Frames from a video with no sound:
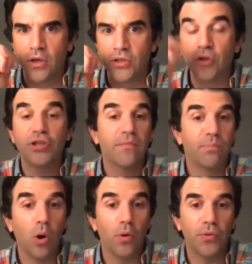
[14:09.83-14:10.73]
so you should have
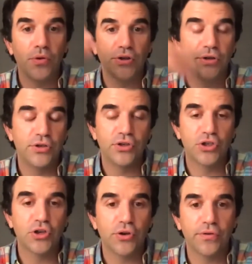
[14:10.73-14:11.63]
both you should you should
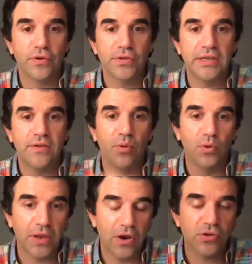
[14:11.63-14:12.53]
show your diversity of
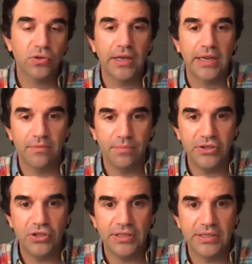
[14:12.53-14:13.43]
both character lighting and
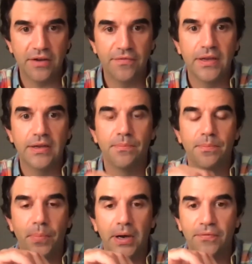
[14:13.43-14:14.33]
bg stuff
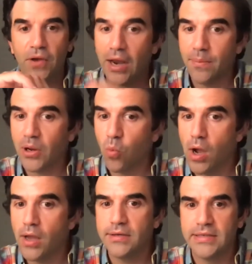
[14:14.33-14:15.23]
but if you had to pick
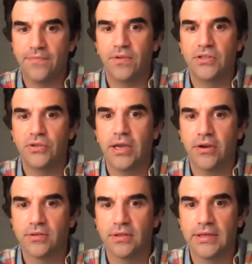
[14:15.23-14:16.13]
one definitely do
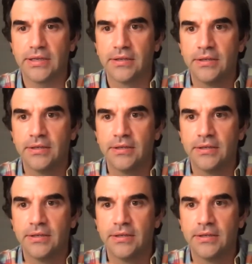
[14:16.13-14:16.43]
character lighting